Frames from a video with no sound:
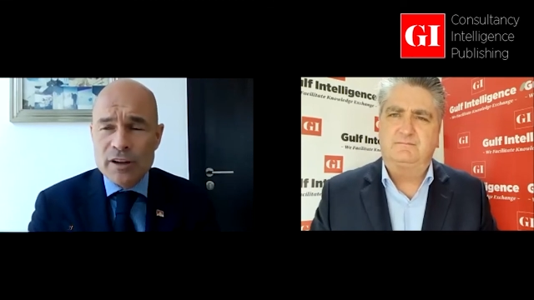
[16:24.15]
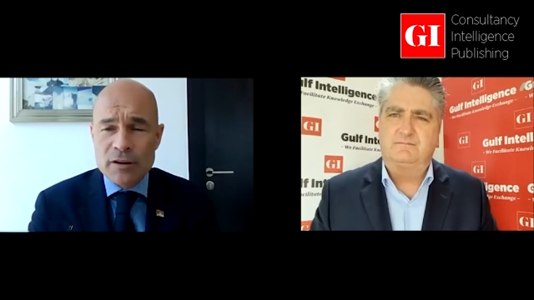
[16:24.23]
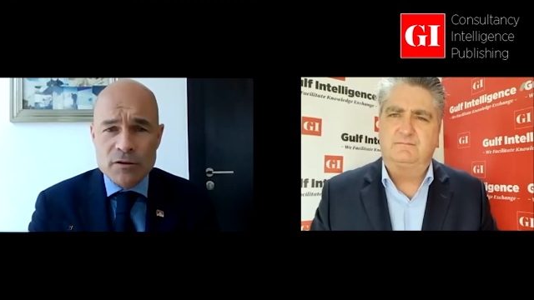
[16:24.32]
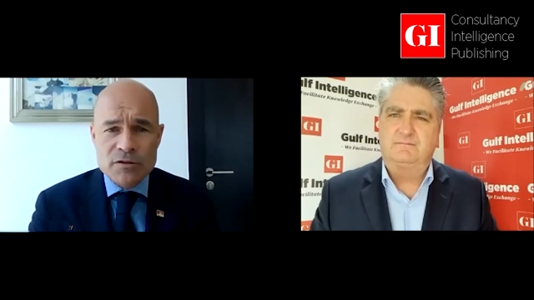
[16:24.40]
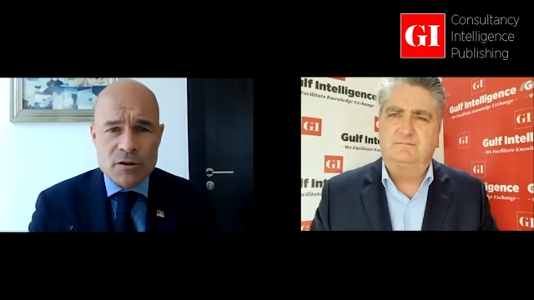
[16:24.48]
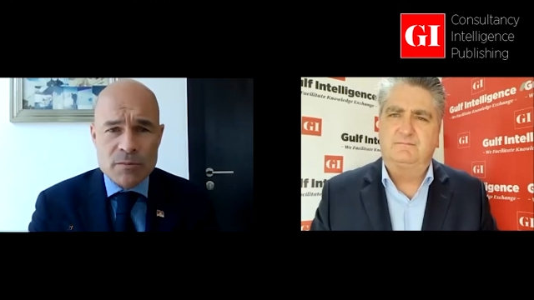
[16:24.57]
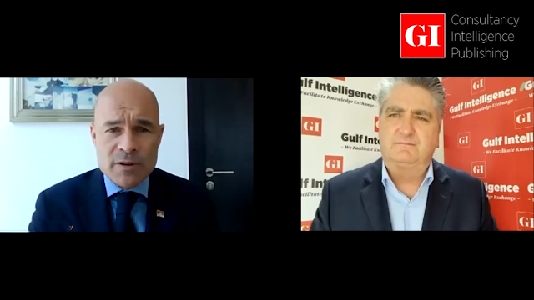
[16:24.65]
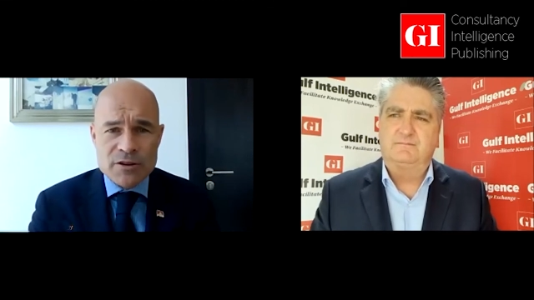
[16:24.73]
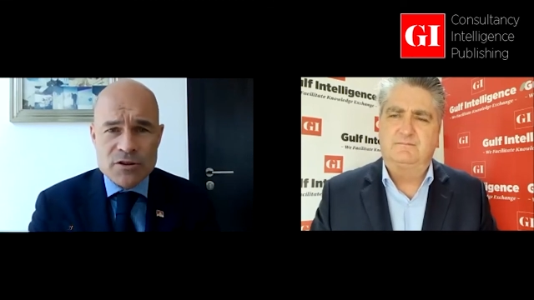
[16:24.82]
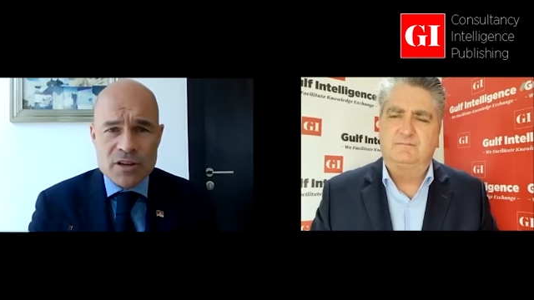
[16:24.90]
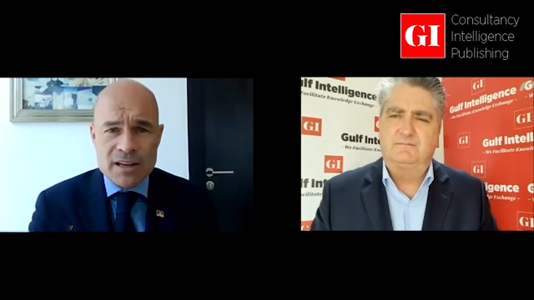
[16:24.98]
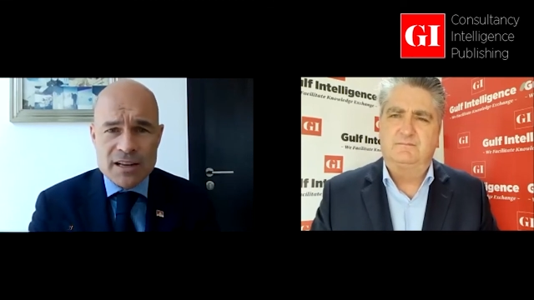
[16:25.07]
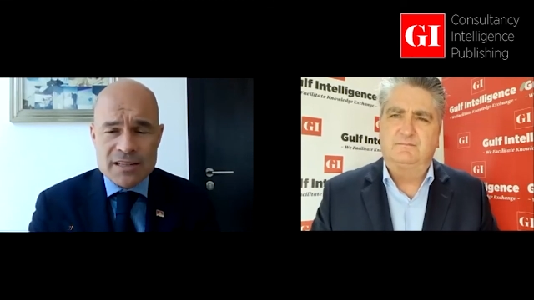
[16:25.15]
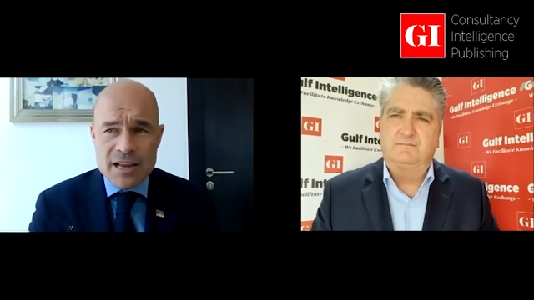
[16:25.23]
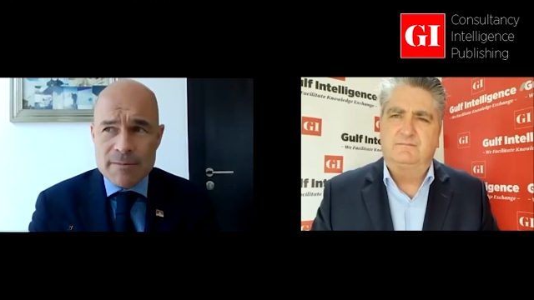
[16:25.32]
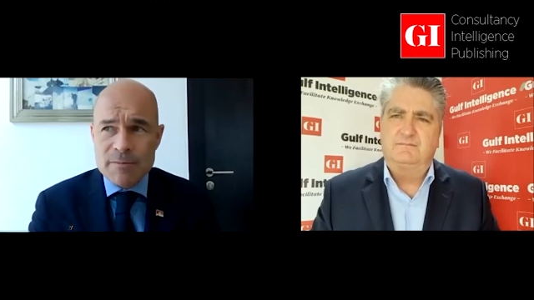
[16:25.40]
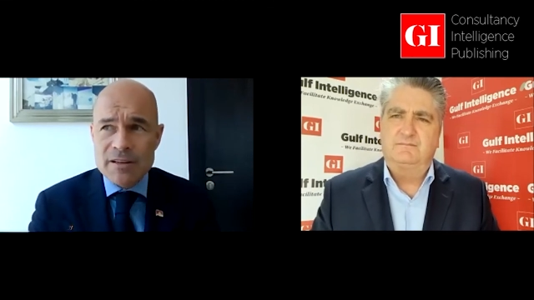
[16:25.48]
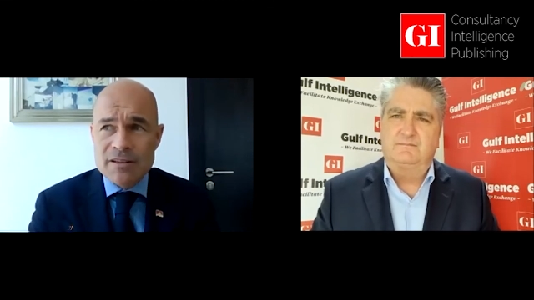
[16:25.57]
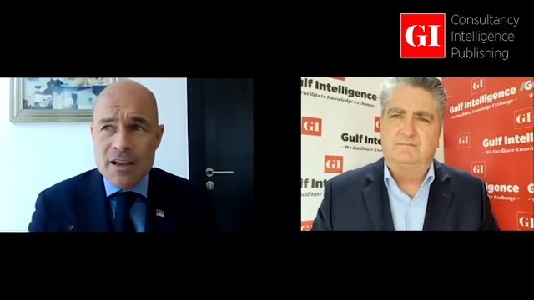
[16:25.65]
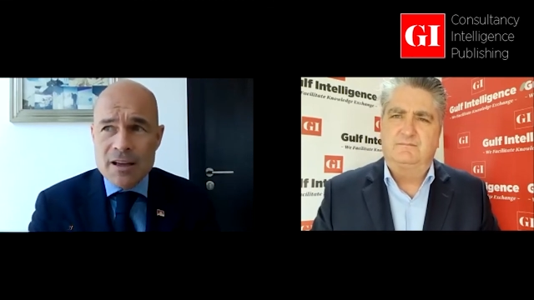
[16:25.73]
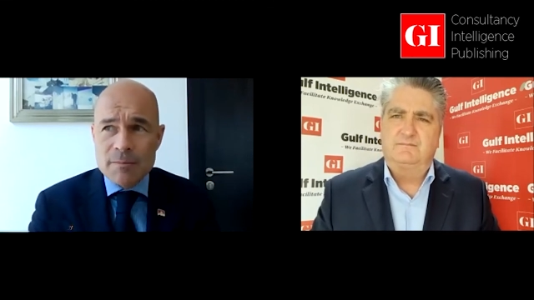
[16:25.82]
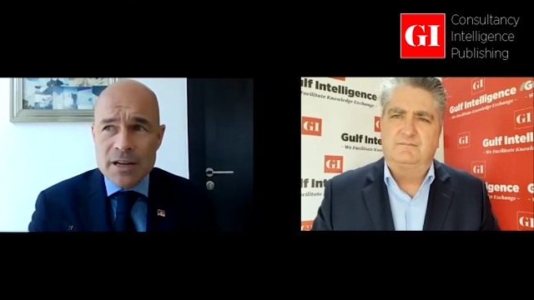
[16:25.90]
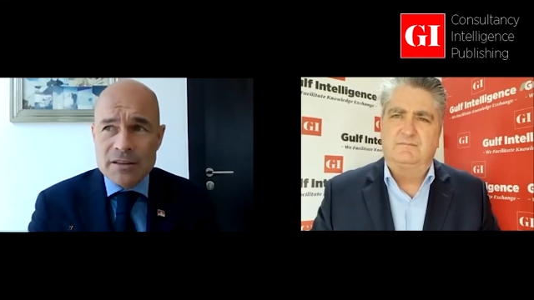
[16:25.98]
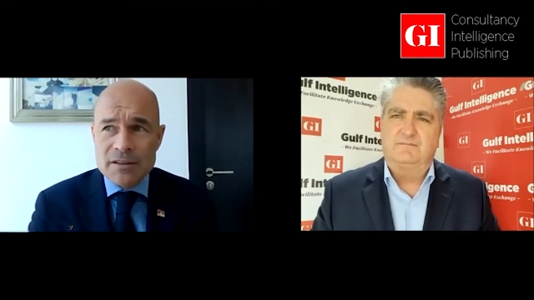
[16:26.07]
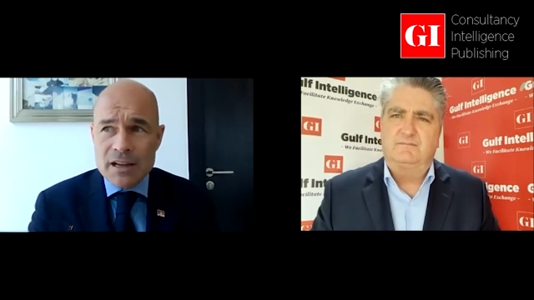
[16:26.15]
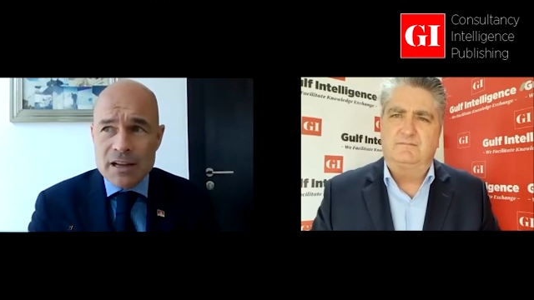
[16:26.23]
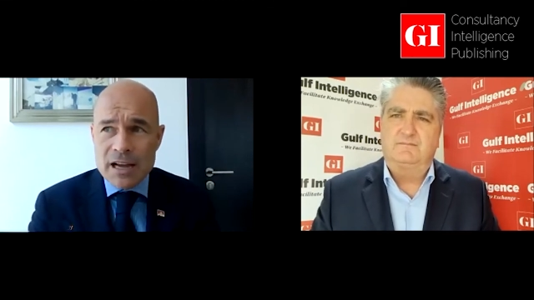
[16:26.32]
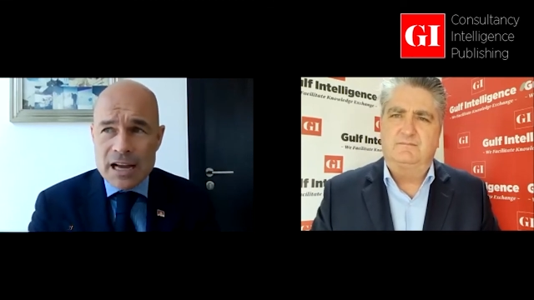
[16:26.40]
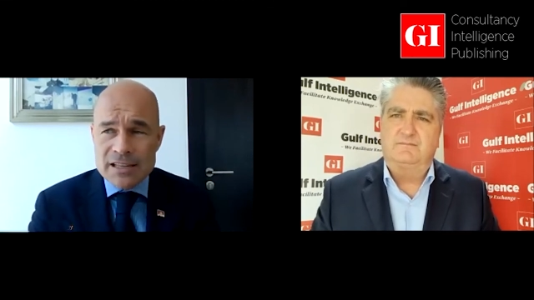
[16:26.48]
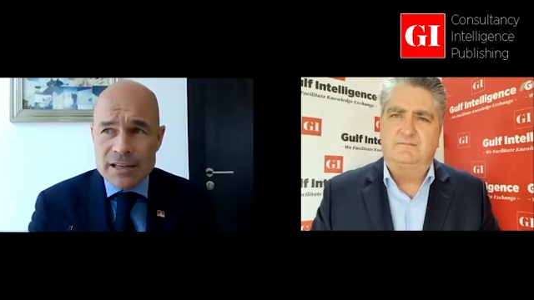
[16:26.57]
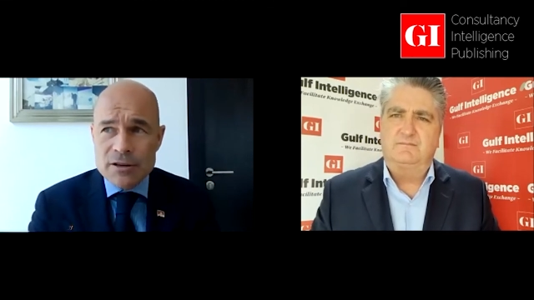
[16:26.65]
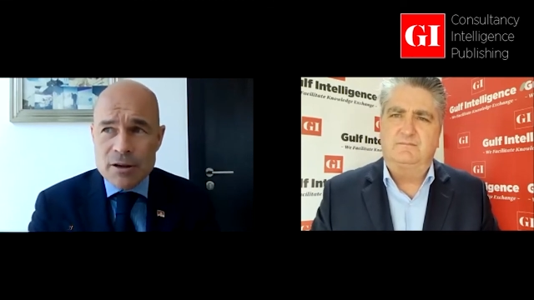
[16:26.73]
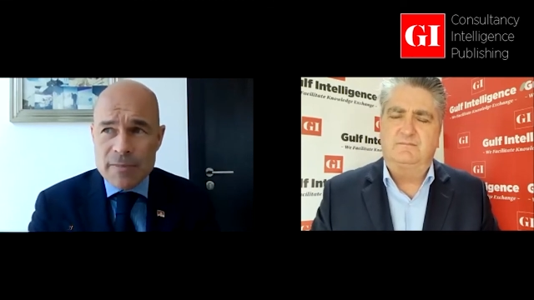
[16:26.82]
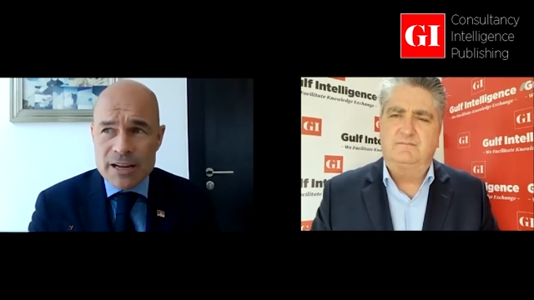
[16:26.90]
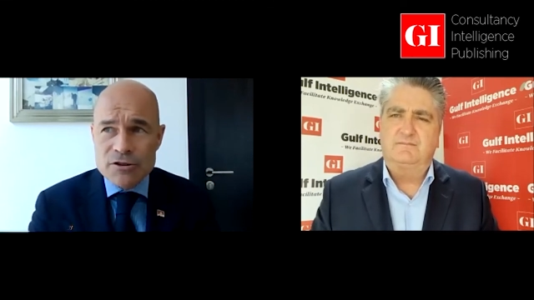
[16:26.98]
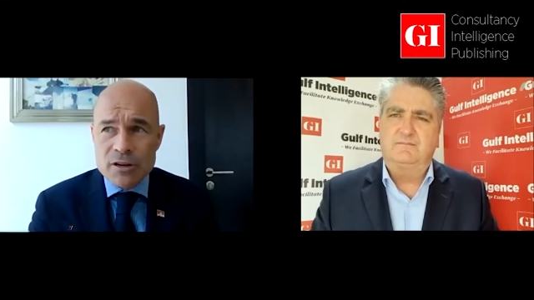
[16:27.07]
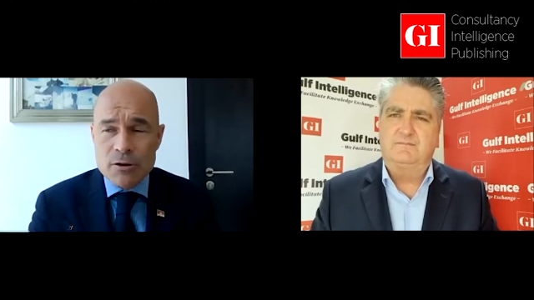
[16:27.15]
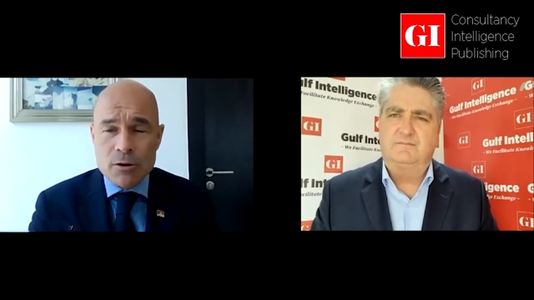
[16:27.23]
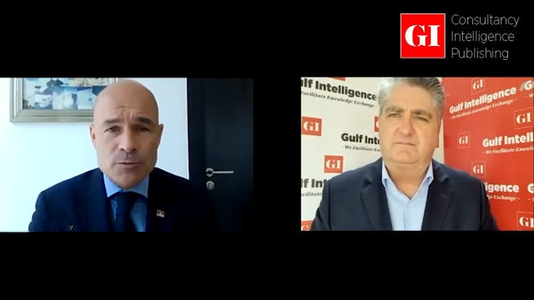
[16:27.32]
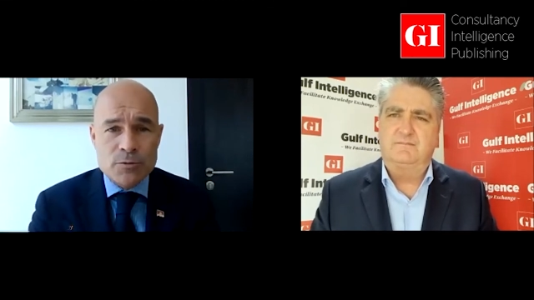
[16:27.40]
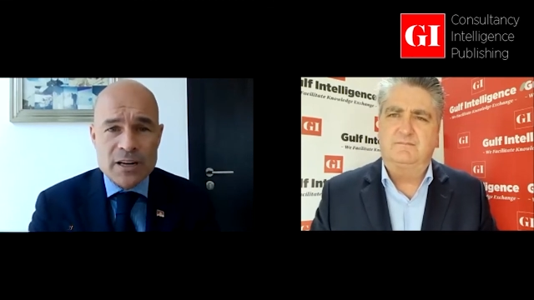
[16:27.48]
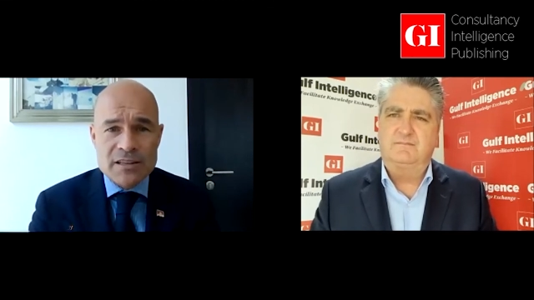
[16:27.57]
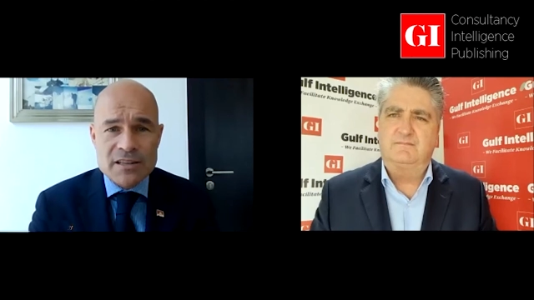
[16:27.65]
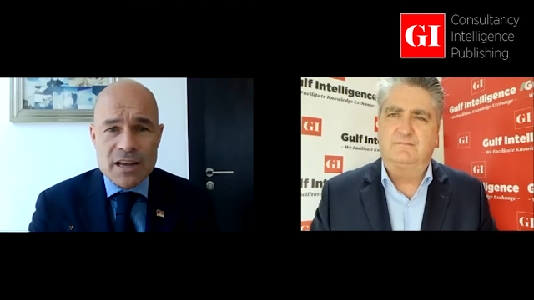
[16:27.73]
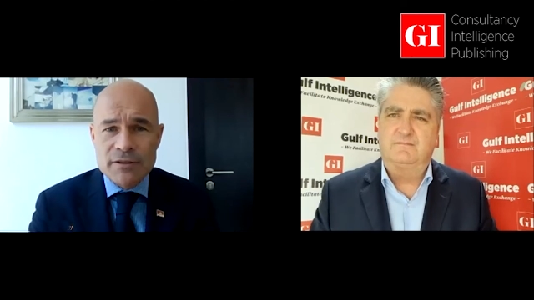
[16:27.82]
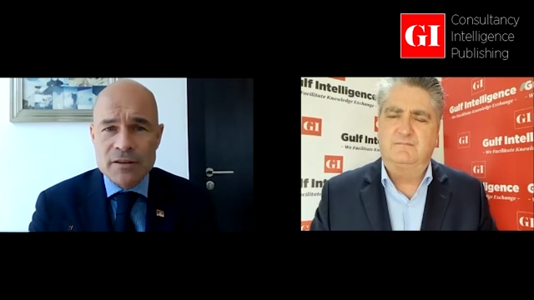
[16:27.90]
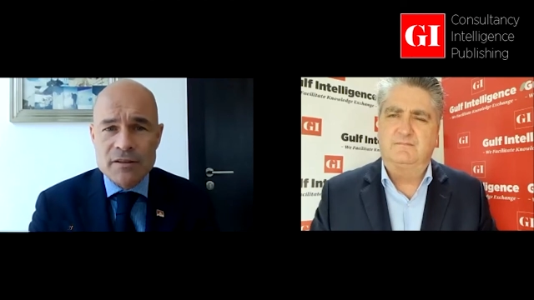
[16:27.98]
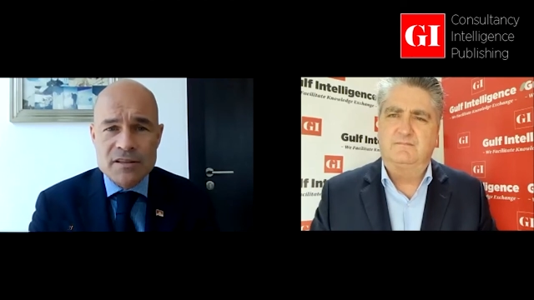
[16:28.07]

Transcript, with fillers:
Speaker 1: Not so much uh, has happened, but uh, I think you're mentioning COP27.